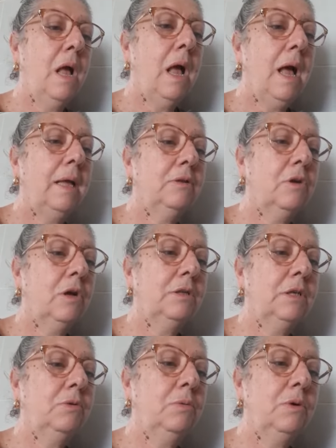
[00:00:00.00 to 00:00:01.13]
I thought
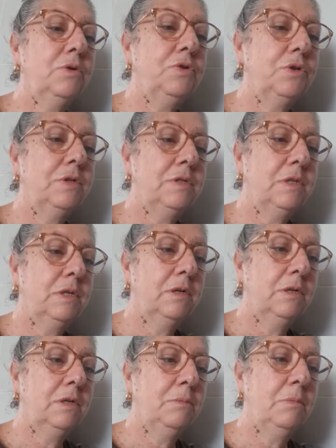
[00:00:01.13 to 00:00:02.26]
it was just
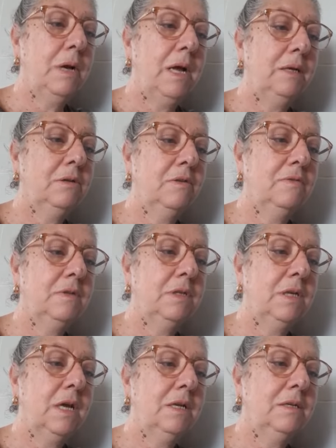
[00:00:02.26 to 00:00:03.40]
another bite of the
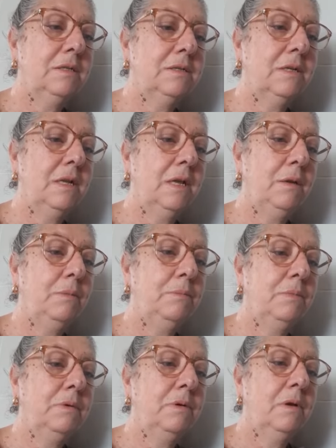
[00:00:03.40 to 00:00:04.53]
night sleep.
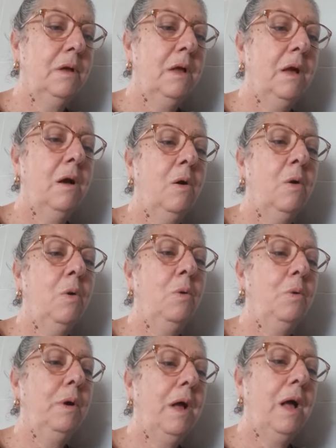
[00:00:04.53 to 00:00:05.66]

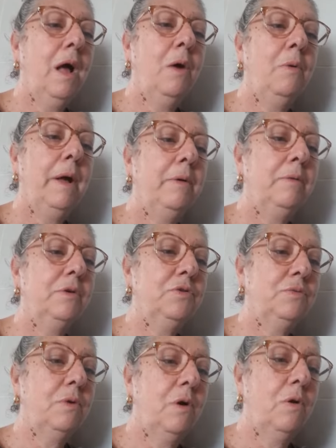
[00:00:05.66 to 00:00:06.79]
Oh, how I
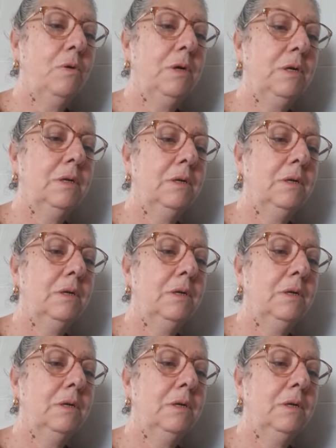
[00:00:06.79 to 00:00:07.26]
was wrong.